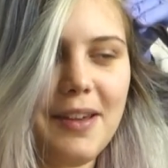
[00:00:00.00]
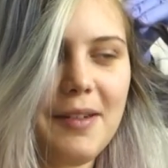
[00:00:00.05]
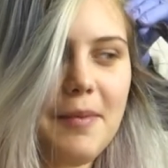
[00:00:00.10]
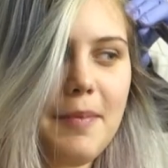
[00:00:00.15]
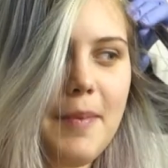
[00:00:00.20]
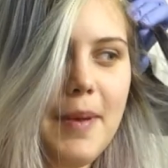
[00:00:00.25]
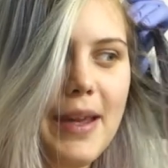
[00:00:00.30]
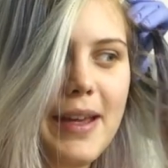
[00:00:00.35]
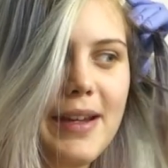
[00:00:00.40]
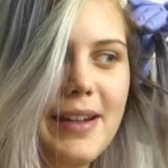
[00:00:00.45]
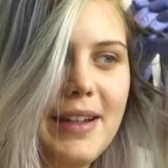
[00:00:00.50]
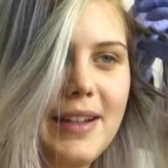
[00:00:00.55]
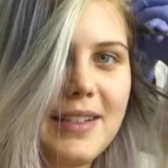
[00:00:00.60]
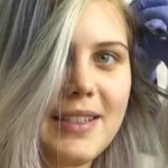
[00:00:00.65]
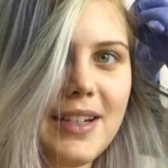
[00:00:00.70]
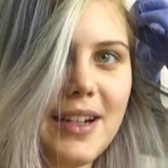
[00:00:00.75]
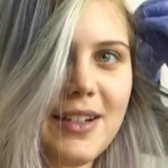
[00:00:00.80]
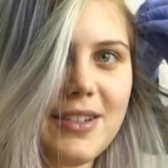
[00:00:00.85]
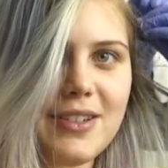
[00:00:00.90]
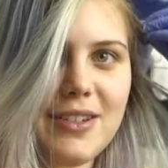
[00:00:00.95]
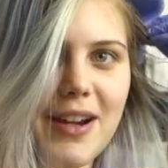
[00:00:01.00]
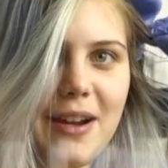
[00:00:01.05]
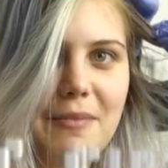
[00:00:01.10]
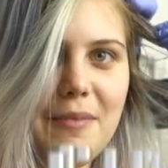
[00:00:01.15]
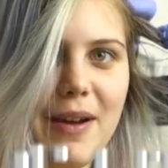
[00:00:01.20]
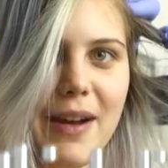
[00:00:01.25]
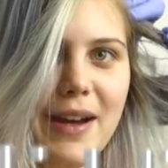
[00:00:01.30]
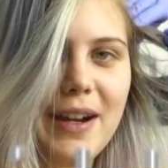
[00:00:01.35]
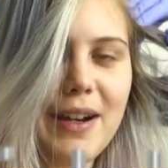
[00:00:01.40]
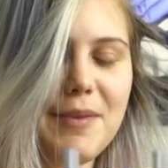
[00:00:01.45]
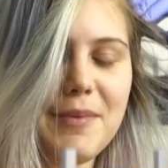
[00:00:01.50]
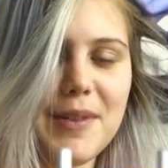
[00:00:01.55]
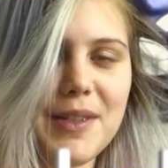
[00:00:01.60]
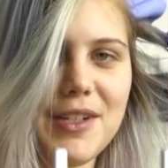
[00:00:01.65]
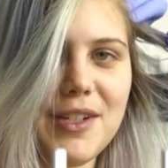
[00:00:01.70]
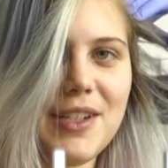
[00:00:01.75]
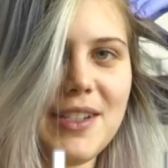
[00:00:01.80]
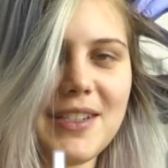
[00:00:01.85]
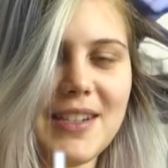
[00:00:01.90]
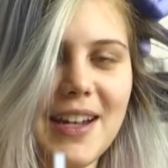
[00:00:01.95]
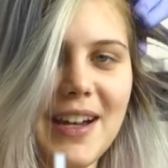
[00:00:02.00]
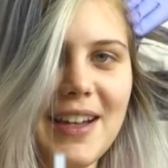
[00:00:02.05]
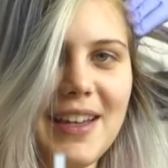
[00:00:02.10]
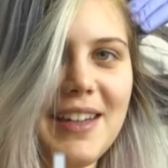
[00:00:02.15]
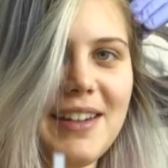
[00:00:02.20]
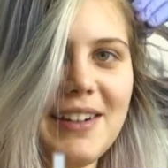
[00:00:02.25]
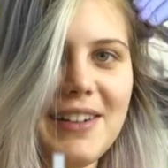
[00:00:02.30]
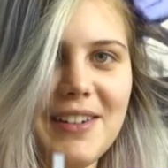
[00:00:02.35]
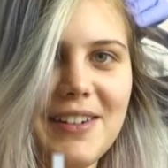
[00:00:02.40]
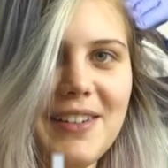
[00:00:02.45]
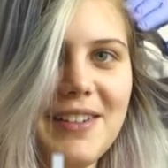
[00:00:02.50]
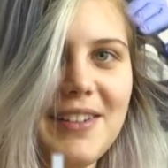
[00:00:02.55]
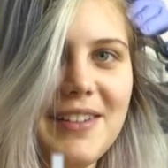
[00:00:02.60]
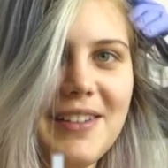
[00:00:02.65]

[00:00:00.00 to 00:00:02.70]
Mia has also dyed my hair, but she's not here.